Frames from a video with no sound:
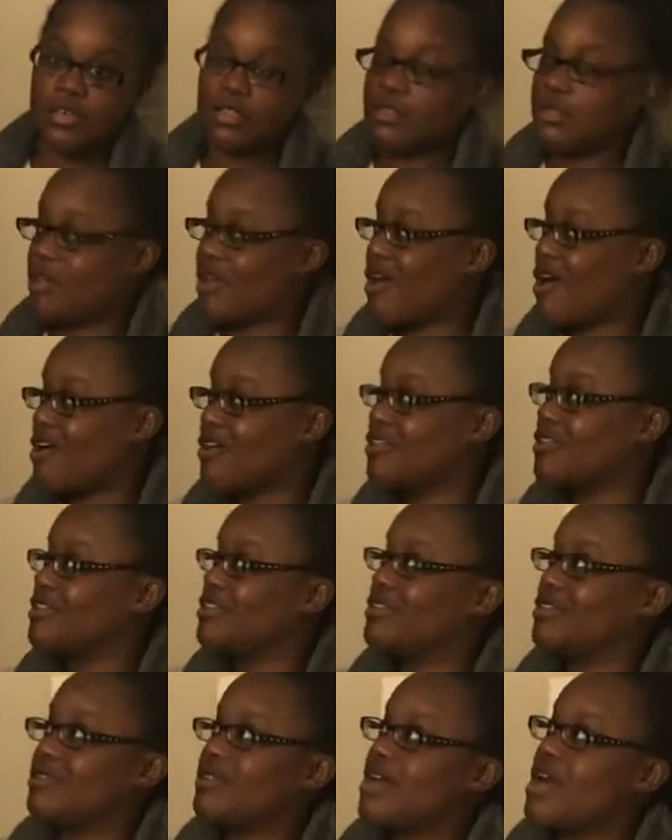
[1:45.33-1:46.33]
The
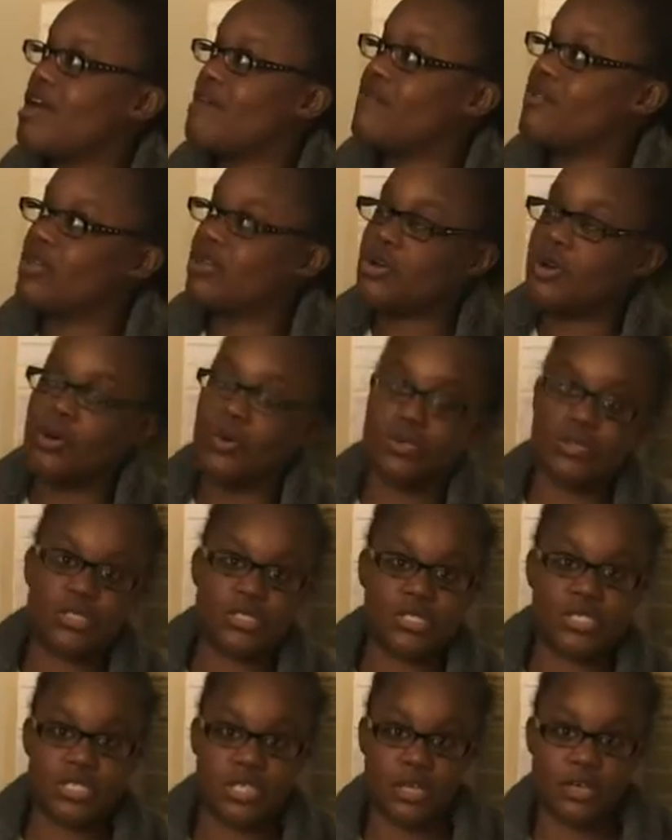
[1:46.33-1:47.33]
closet you have your coats
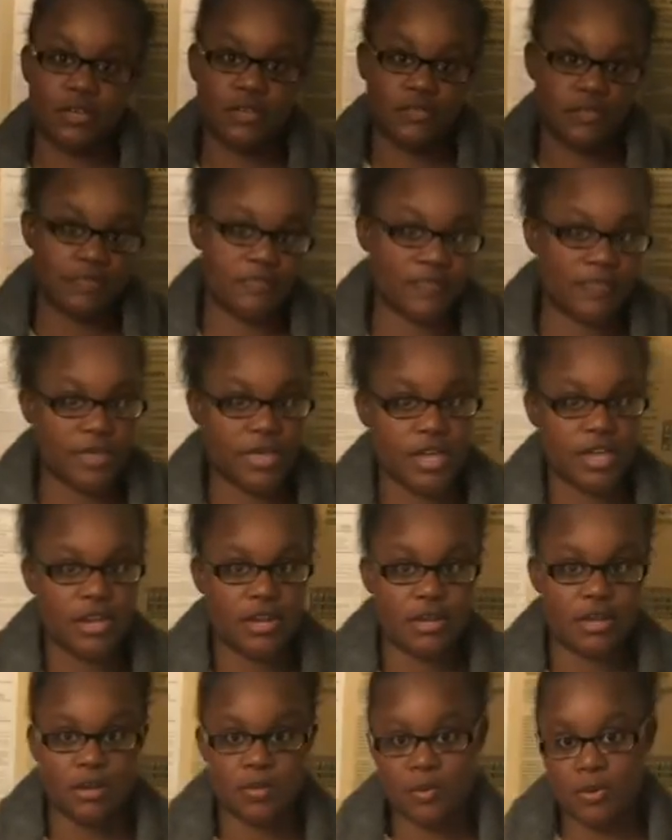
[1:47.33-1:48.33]
and stuff
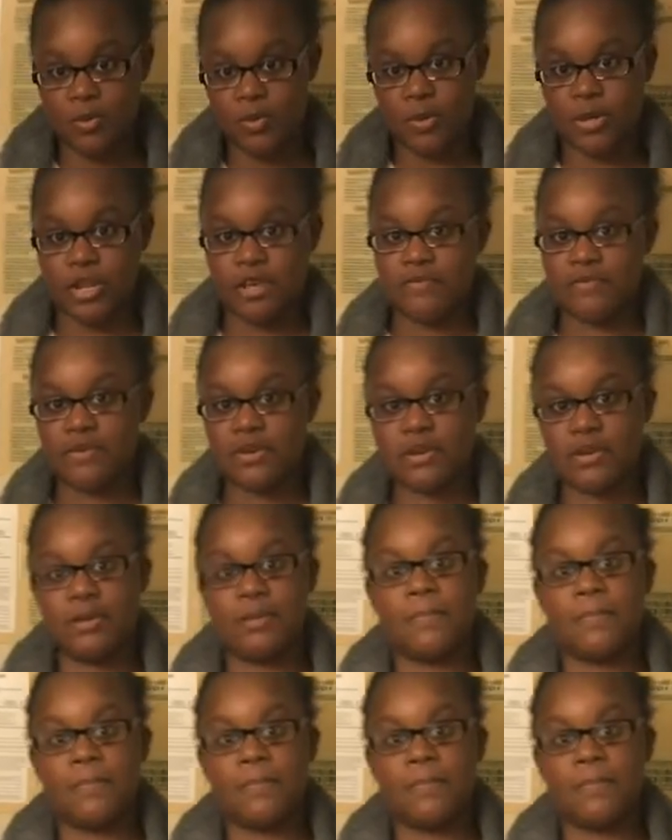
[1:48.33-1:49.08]
hanged up or whatever.